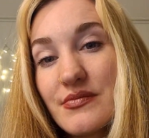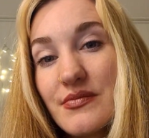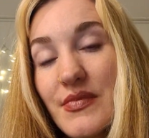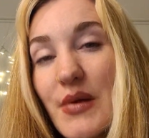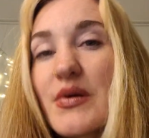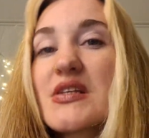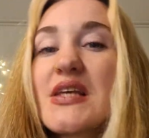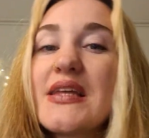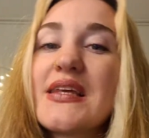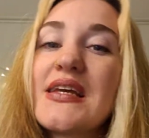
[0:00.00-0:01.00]
because I
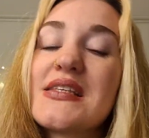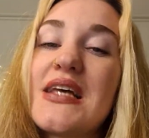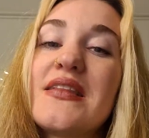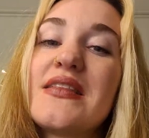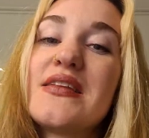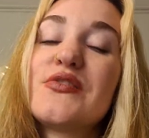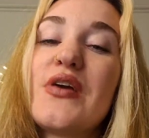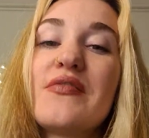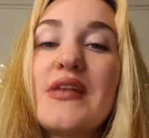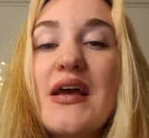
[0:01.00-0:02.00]
think it's healthy to have
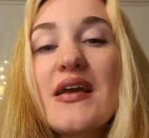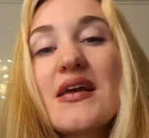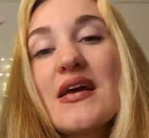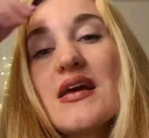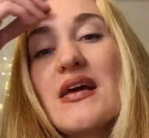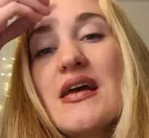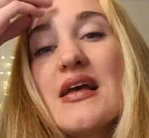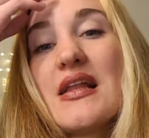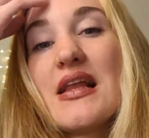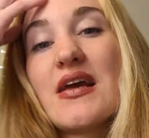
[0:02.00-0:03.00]
like
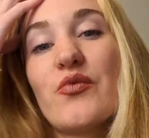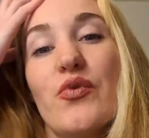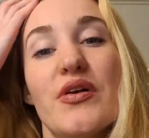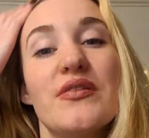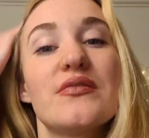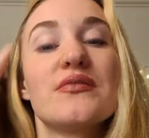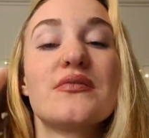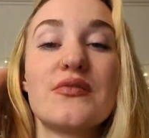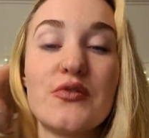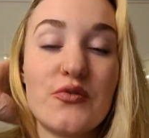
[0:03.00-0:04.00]
one
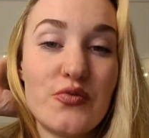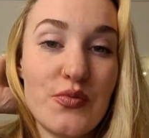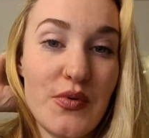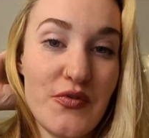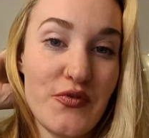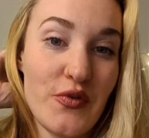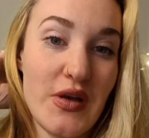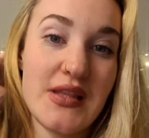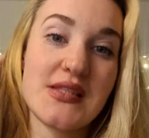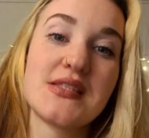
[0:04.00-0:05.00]
group of
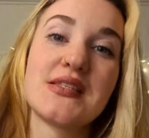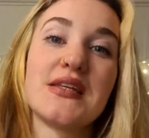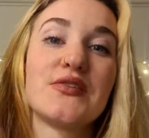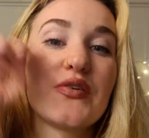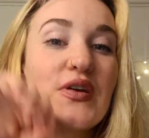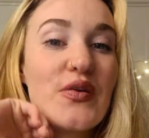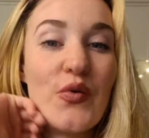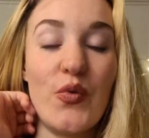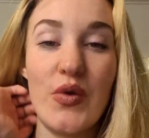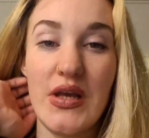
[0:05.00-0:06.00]
friends that you can
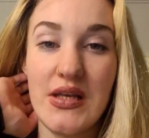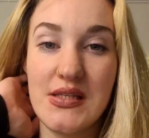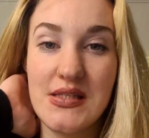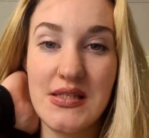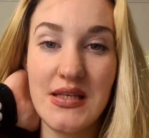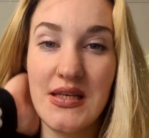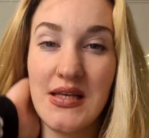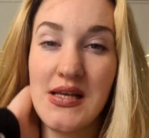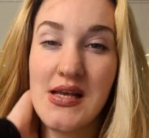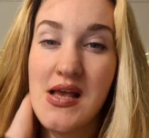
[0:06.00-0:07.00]
always
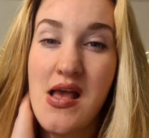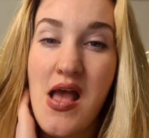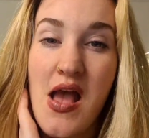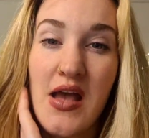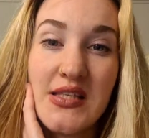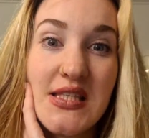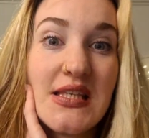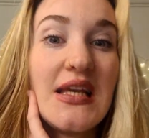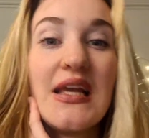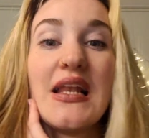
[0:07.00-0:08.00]

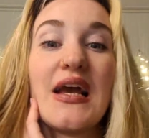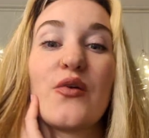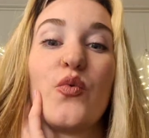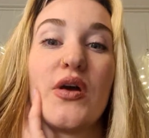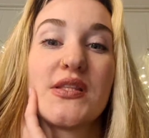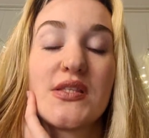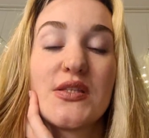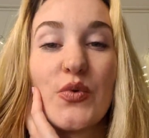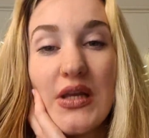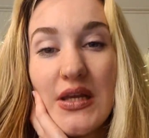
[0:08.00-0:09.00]
see like once a
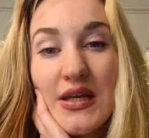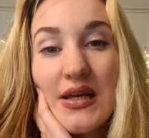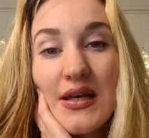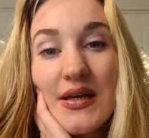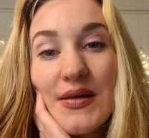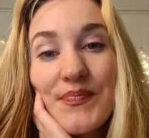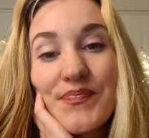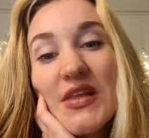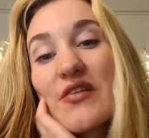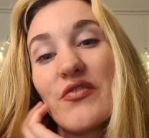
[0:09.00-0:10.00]
week
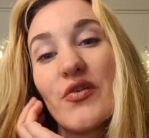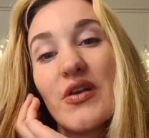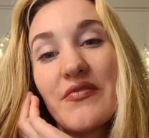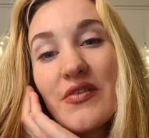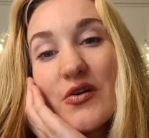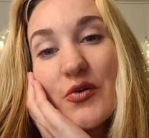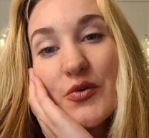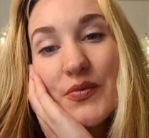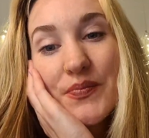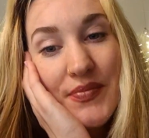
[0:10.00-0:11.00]
if you live alone
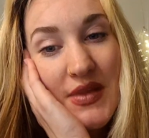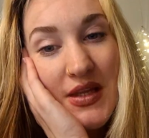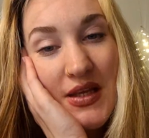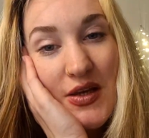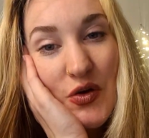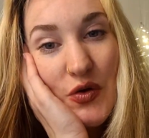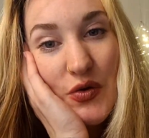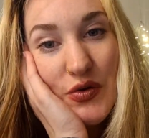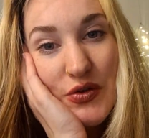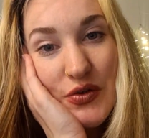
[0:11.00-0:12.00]
or
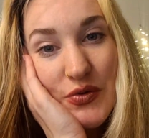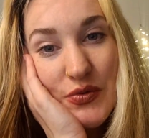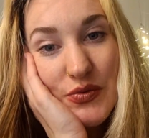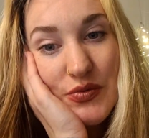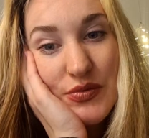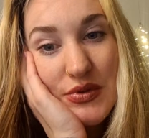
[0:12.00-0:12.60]
on your own.